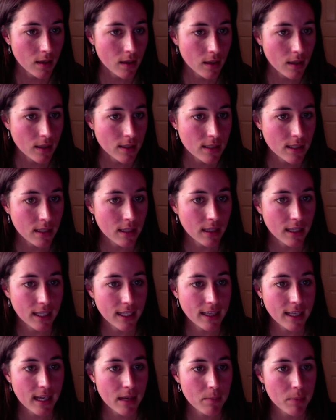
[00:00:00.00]
It didn't
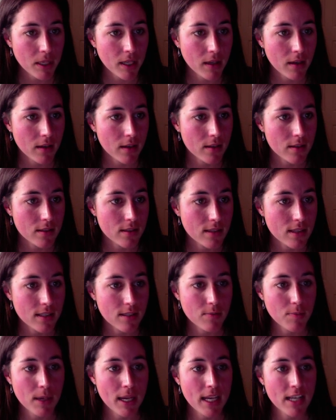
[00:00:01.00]
like that because
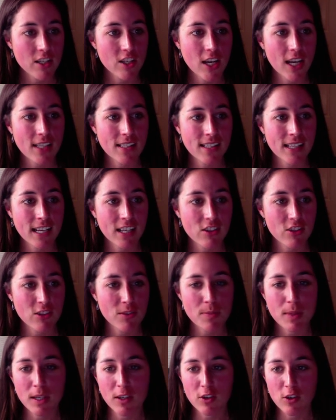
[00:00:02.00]
this page hasn't
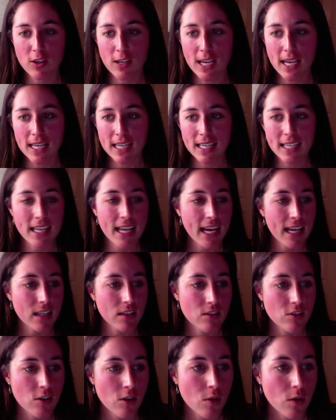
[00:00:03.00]
actually been created
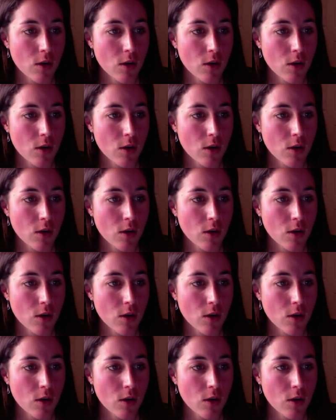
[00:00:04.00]
yet, so